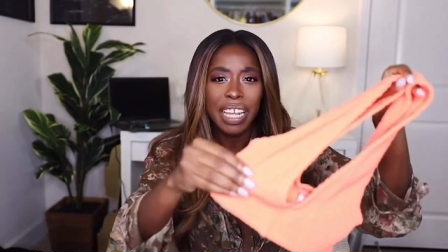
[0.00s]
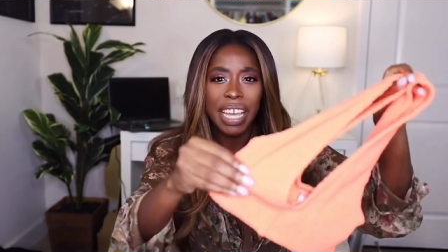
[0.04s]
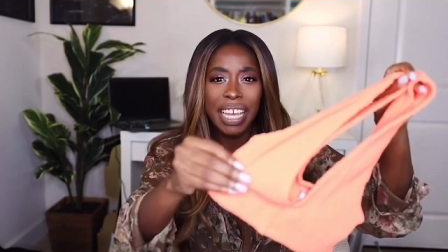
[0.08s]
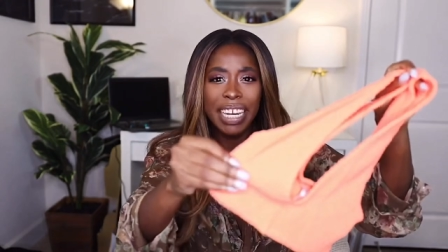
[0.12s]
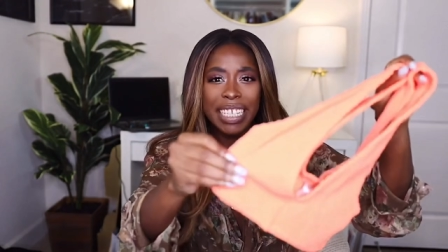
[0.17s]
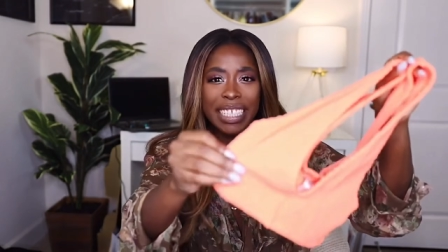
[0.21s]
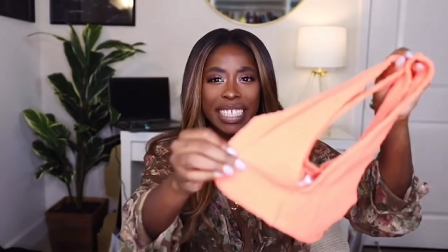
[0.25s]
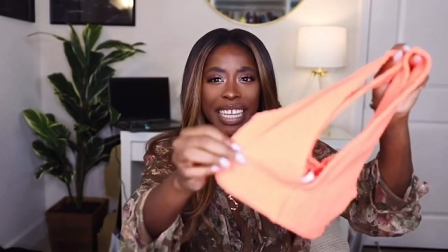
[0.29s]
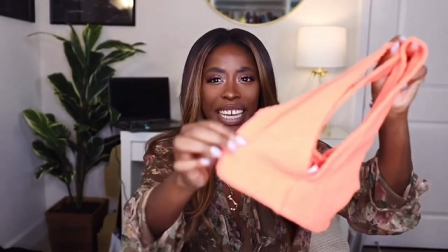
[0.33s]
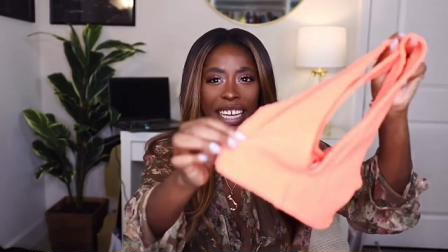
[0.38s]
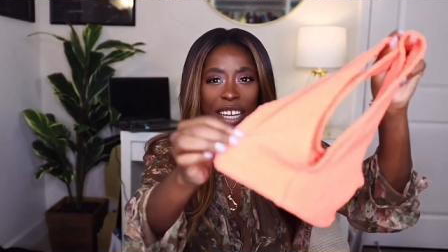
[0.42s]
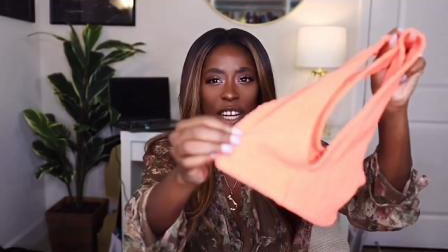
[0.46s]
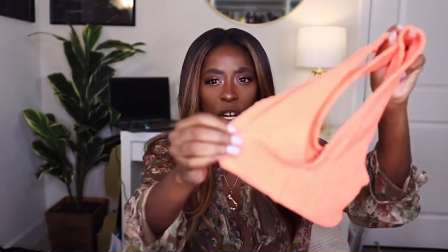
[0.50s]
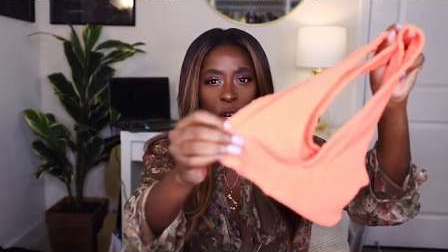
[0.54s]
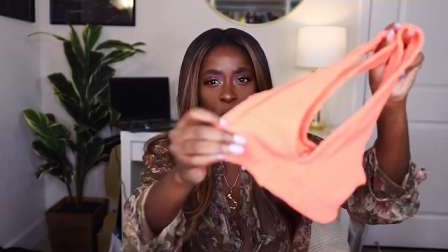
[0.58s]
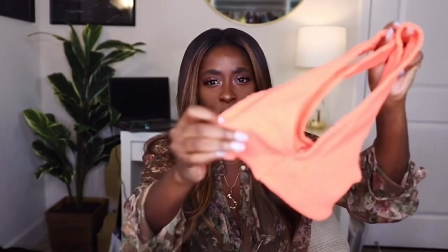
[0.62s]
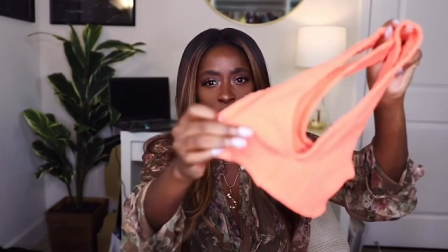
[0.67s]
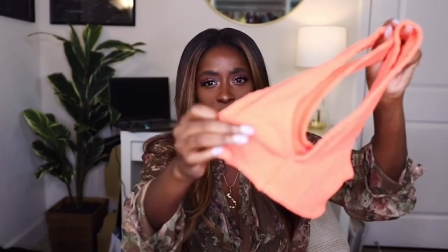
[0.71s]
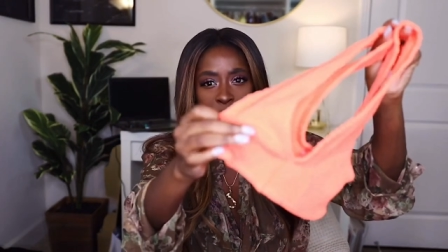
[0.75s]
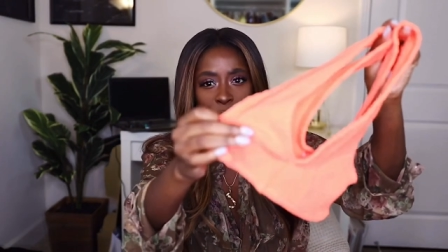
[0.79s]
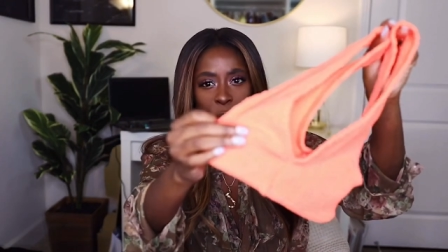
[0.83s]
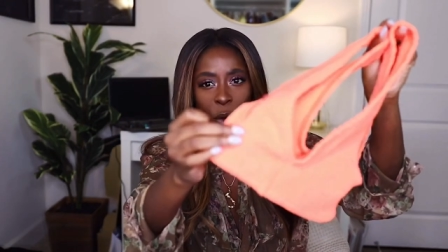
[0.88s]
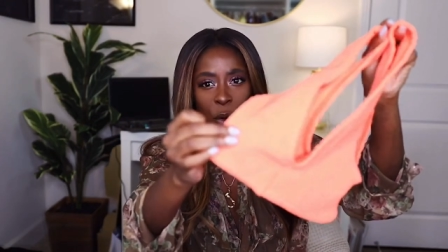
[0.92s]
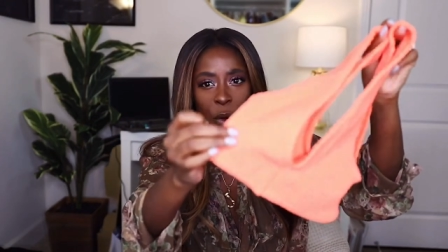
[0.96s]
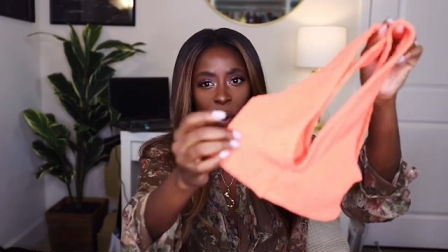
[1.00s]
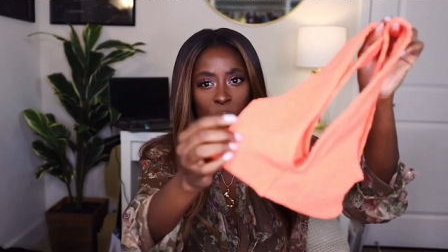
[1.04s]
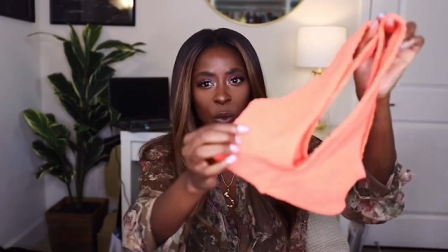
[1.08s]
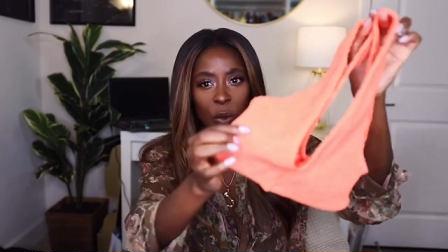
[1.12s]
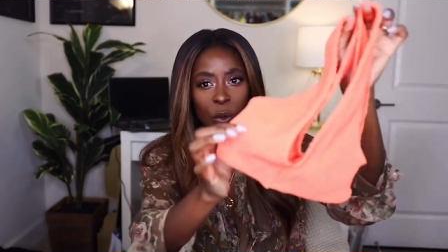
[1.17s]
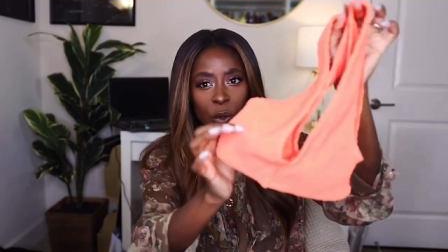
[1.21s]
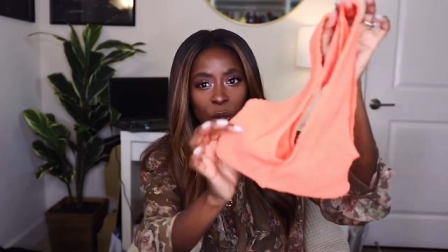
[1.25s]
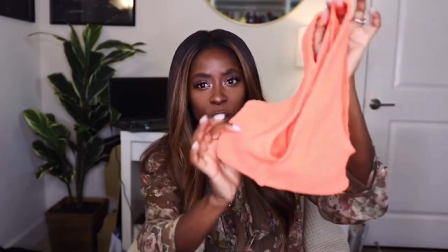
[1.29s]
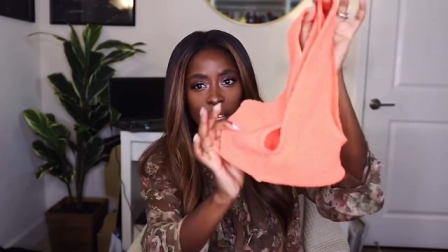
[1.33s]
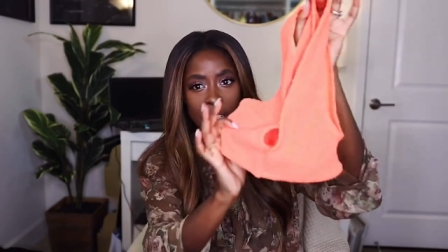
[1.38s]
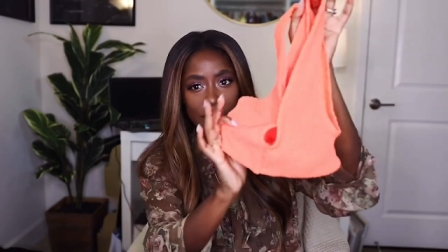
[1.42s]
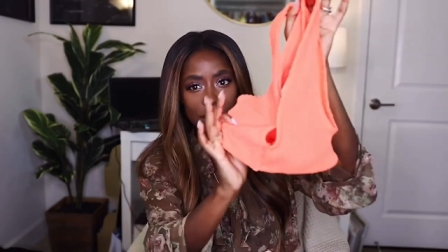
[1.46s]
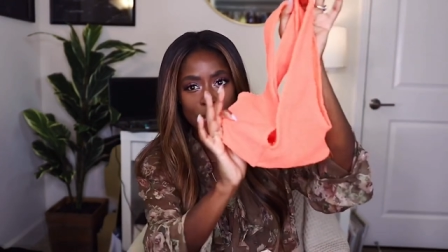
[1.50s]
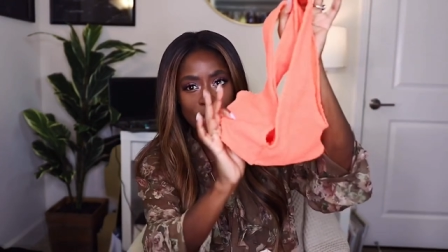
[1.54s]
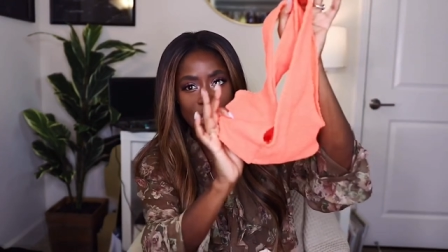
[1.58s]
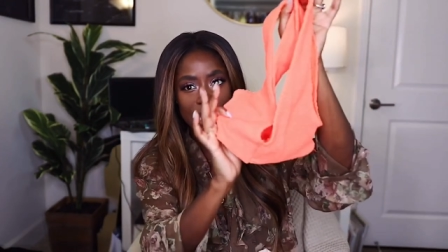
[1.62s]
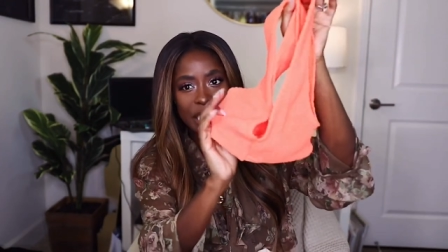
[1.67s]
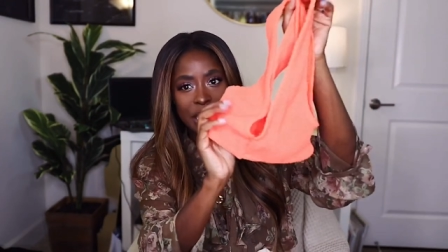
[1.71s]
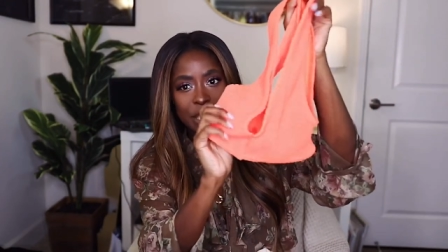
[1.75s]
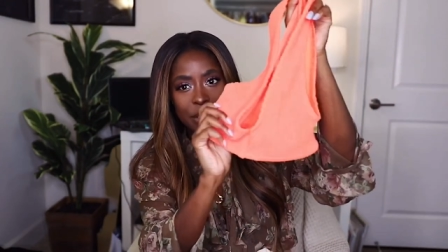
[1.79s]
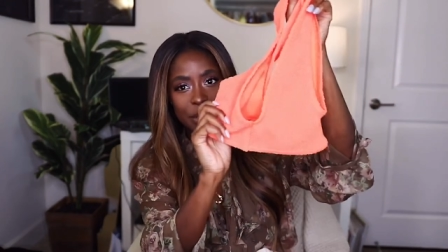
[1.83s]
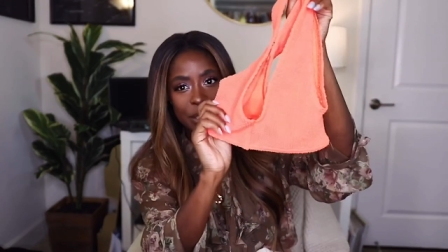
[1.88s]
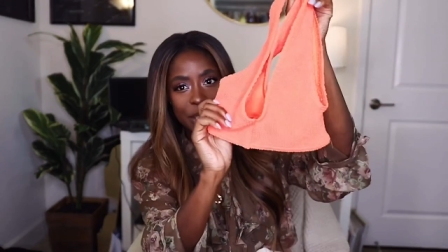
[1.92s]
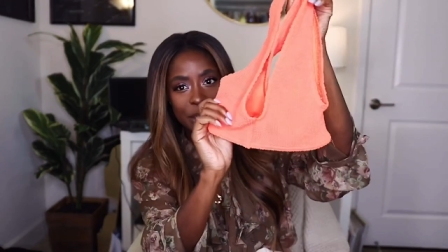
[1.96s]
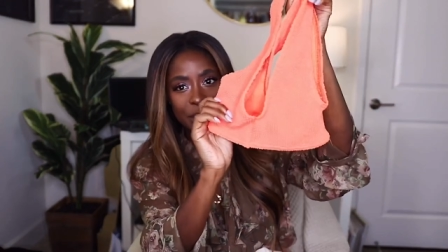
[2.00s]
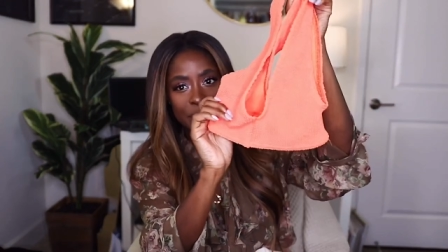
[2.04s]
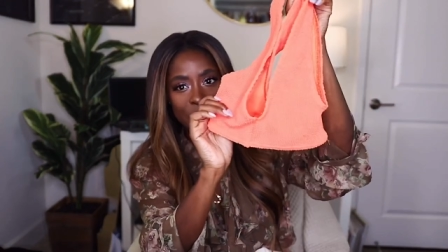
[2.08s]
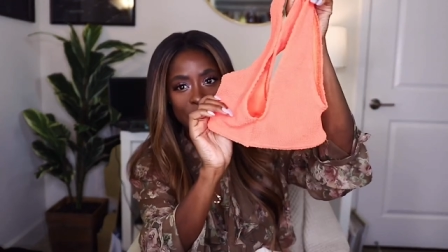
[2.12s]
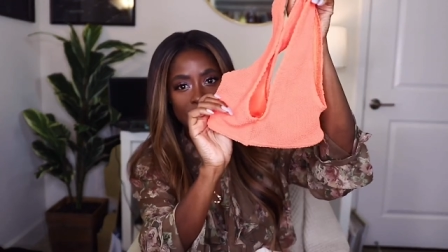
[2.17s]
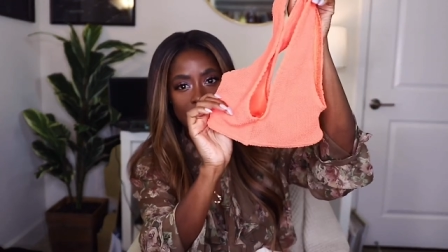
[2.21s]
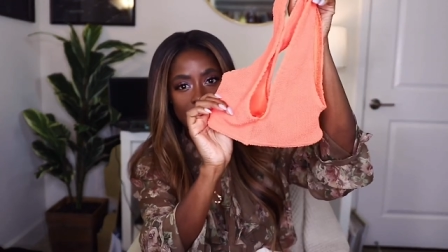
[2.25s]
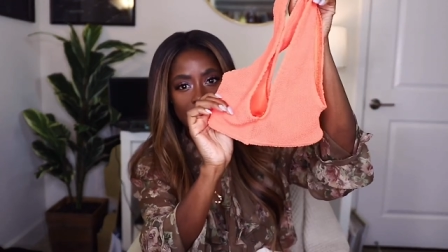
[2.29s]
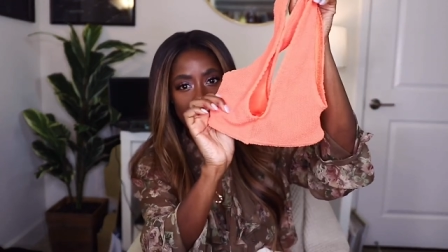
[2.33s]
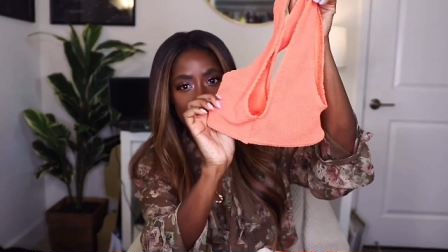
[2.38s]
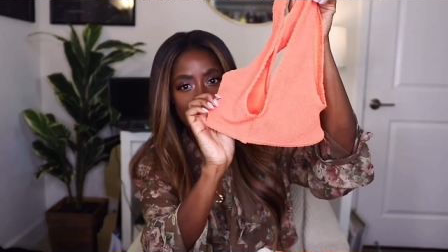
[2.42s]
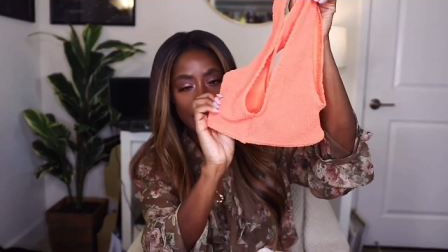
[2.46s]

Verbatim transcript: And it's like a crinkle material,